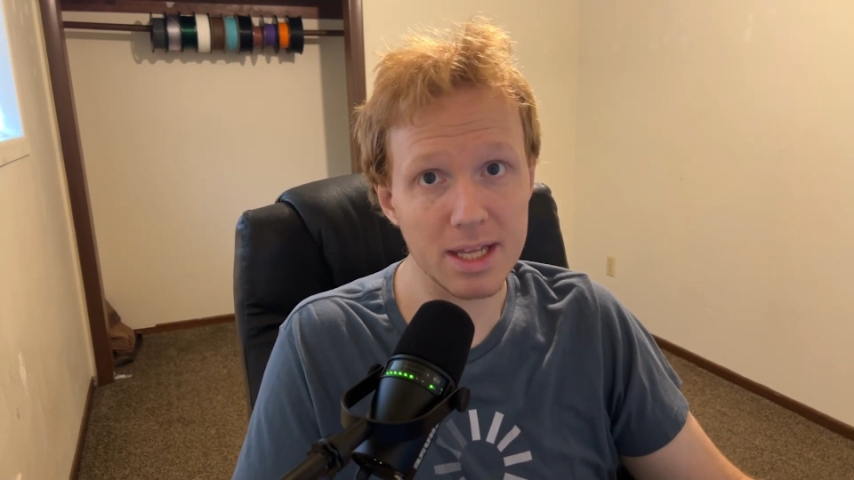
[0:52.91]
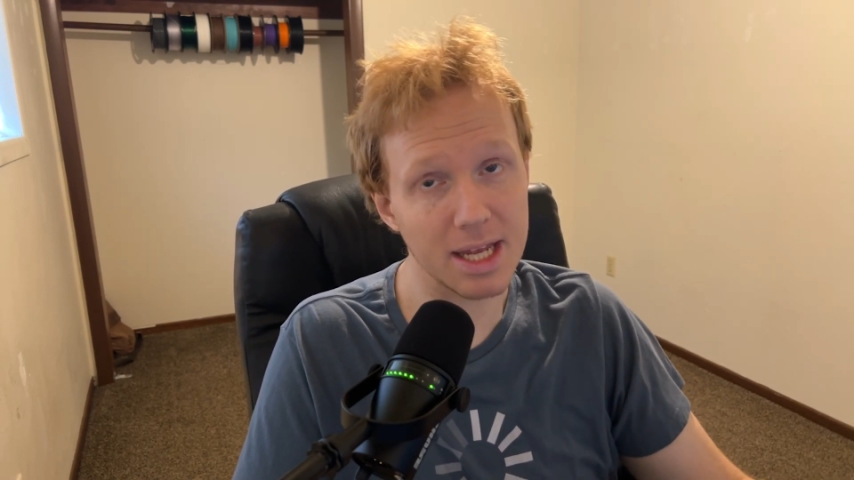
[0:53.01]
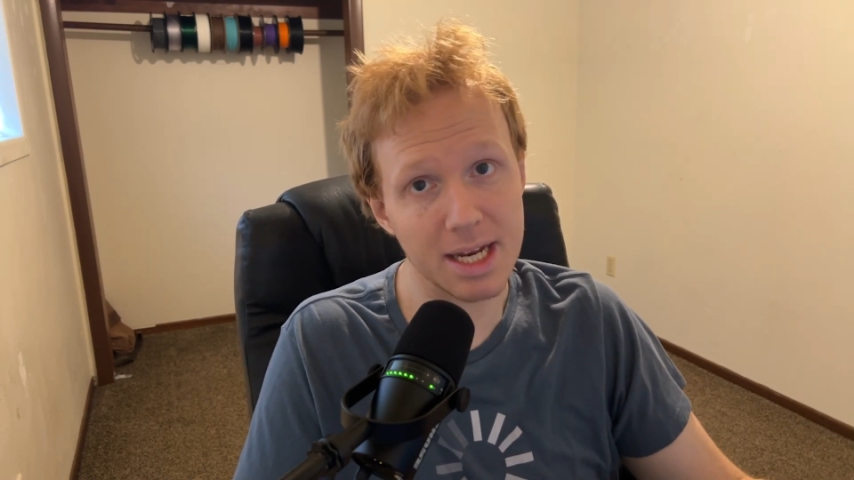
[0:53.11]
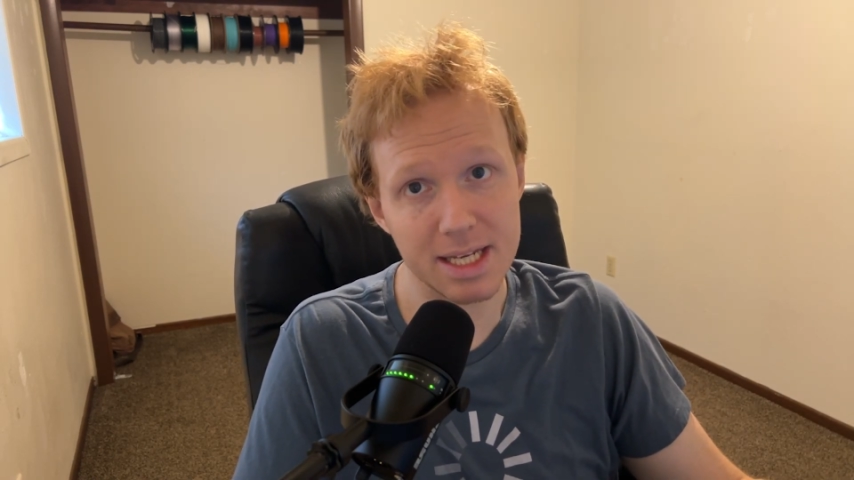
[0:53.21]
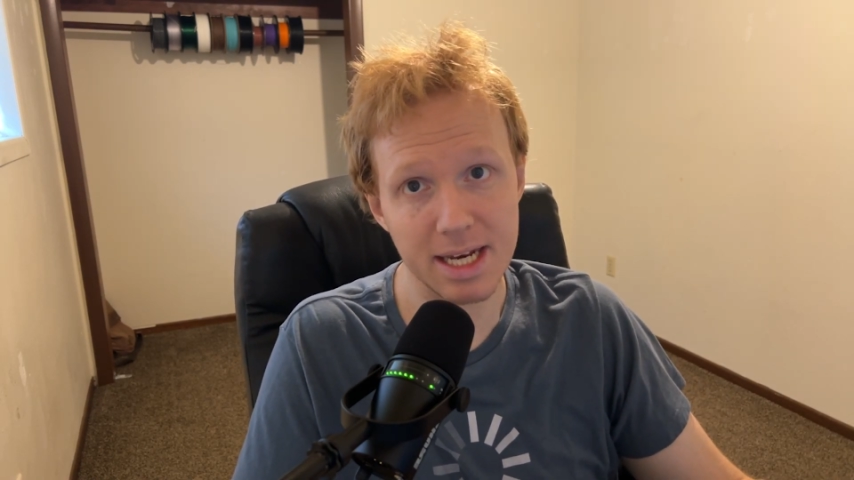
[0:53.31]
that
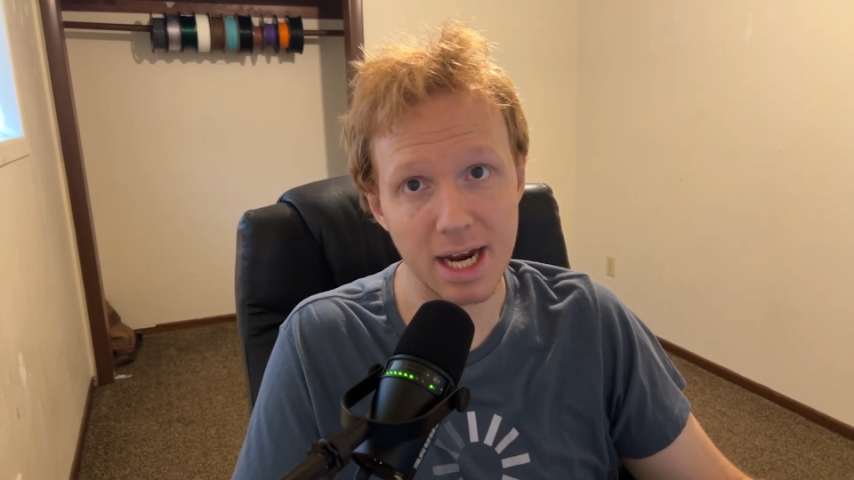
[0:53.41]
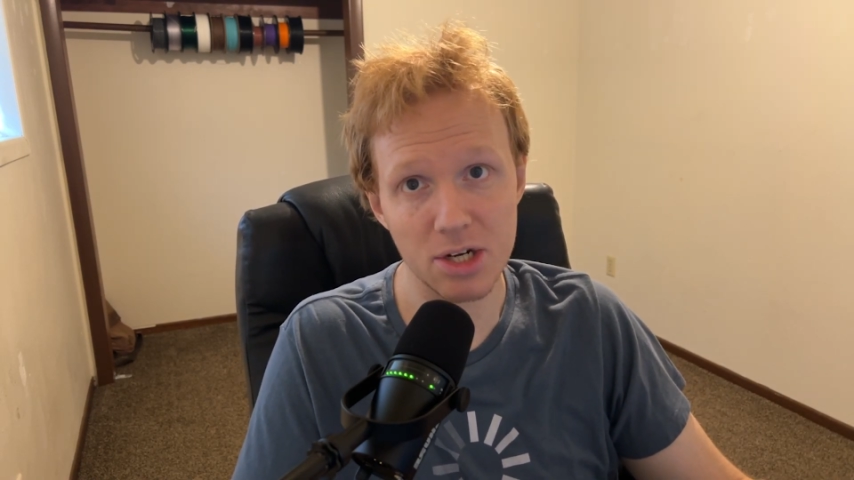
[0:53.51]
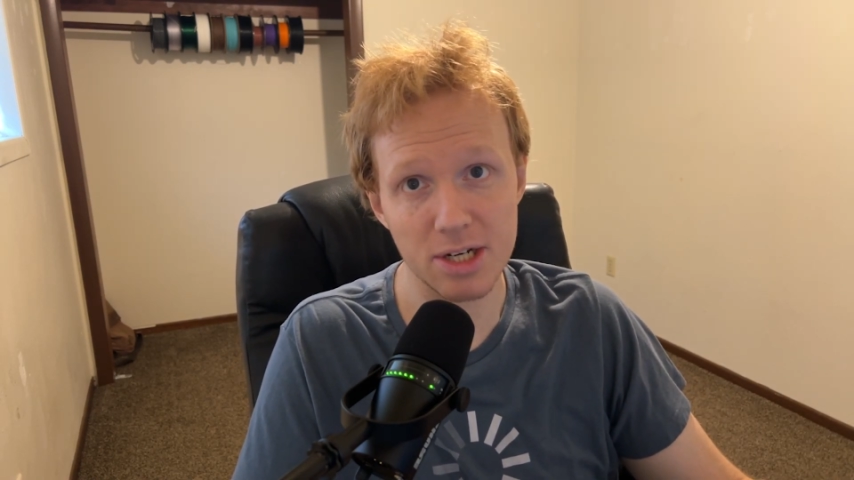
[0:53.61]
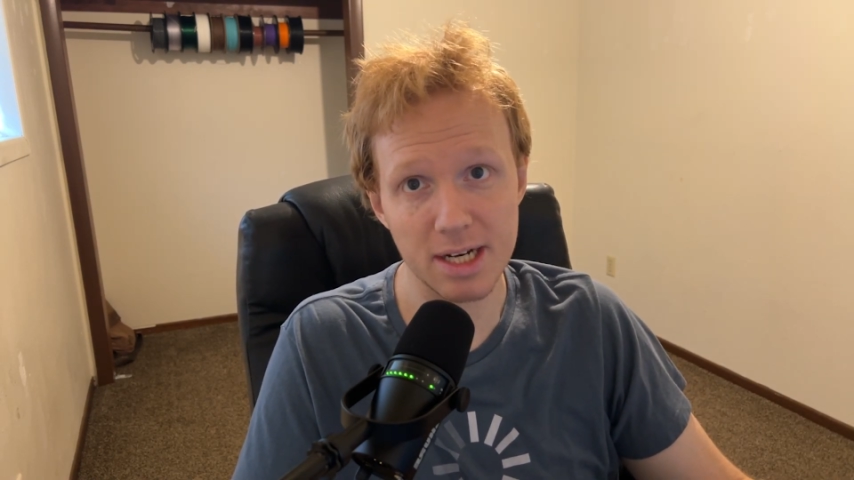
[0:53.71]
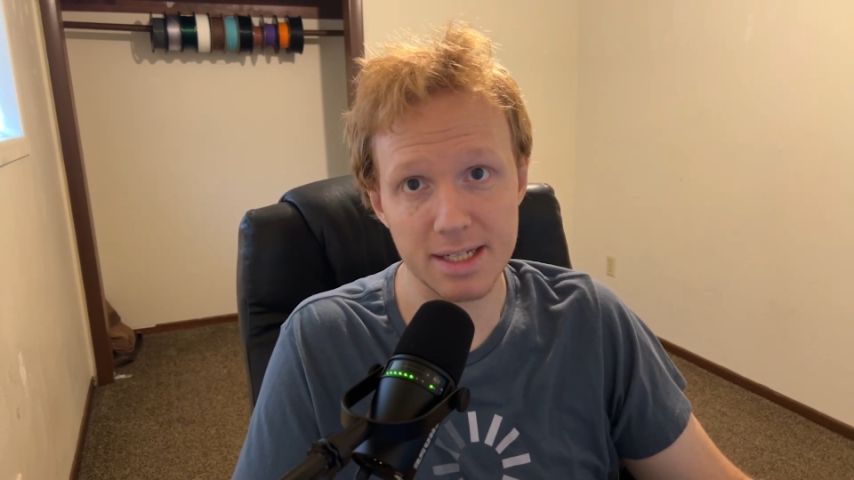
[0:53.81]
doesn't
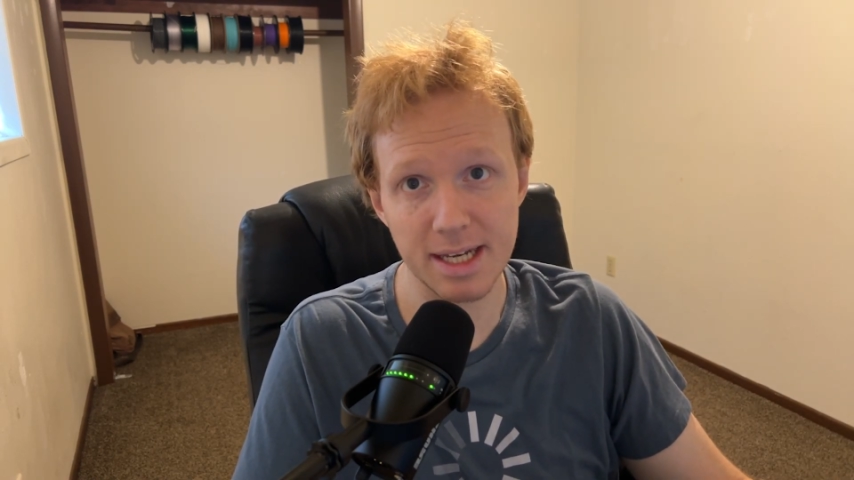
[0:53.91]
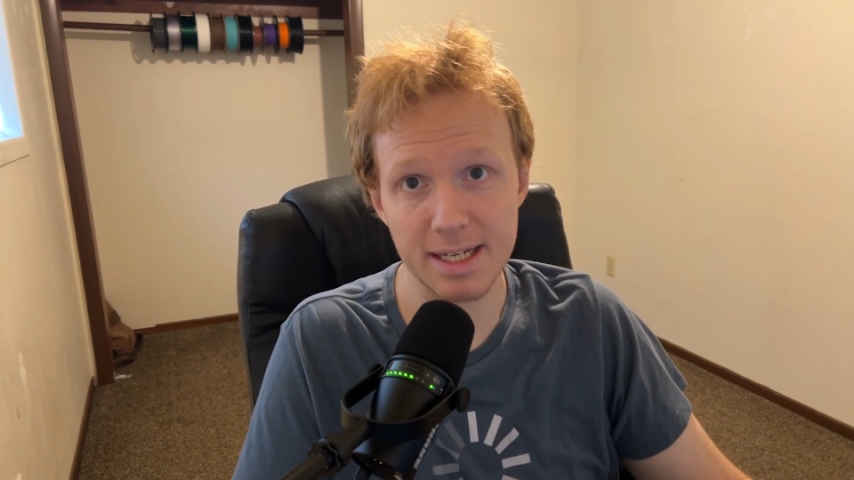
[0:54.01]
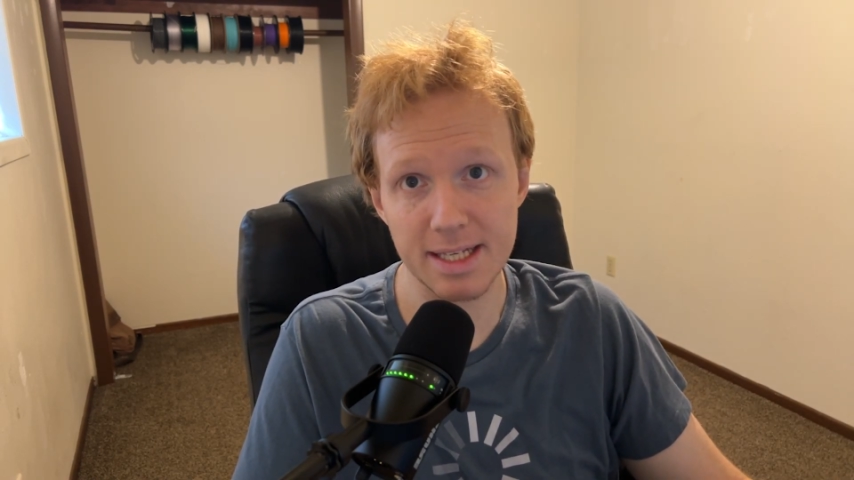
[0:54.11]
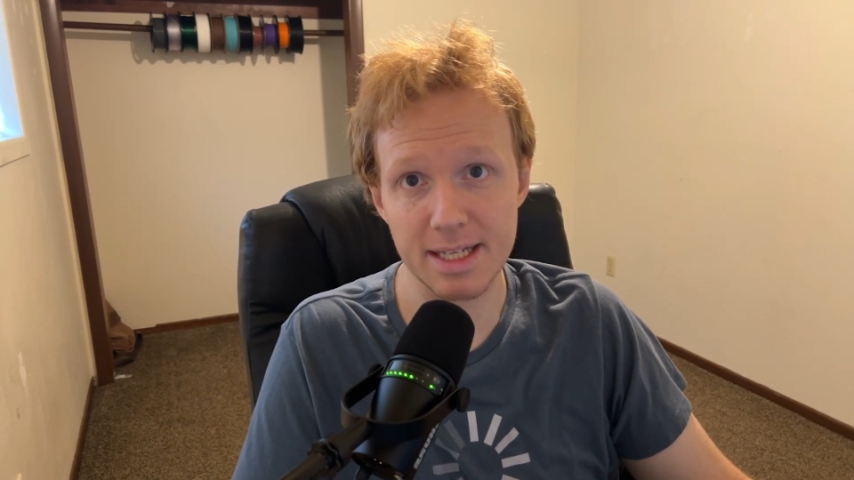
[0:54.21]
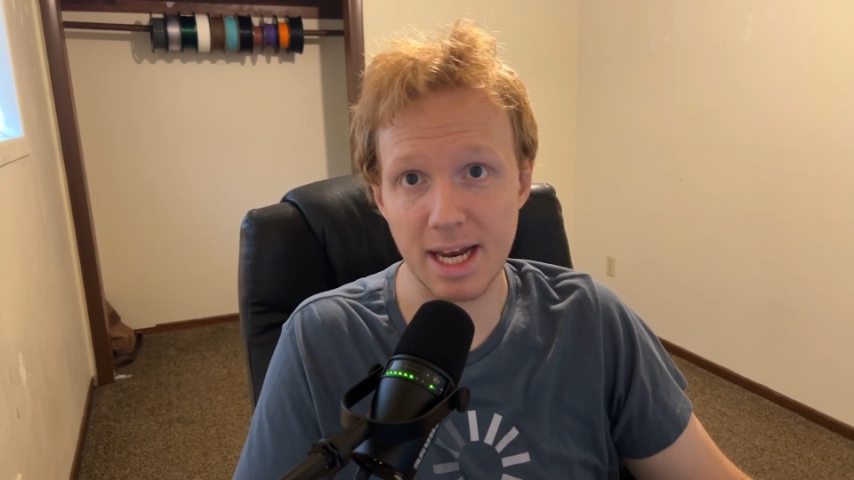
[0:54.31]
actually exist